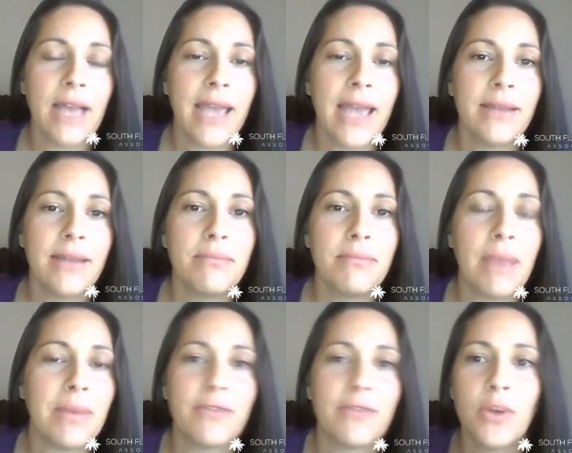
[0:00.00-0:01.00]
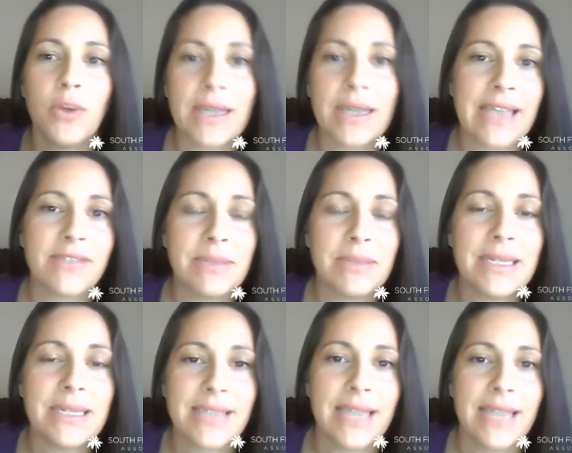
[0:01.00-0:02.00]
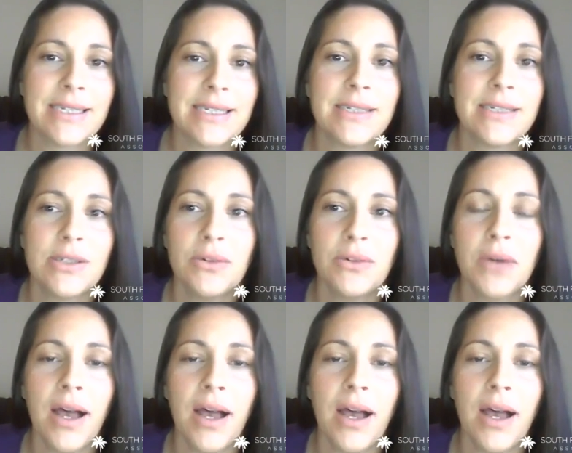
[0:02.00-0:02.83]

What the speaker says: And maybe if you guys have some insights into